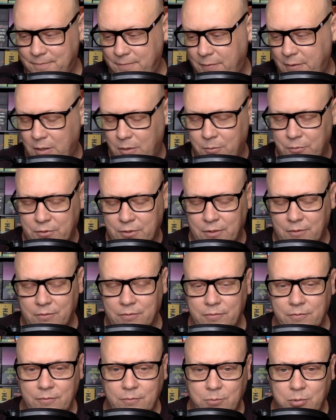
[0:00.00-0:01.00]
films
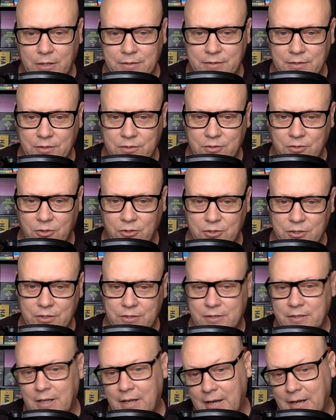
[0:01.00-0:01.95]
of Preston Sturges,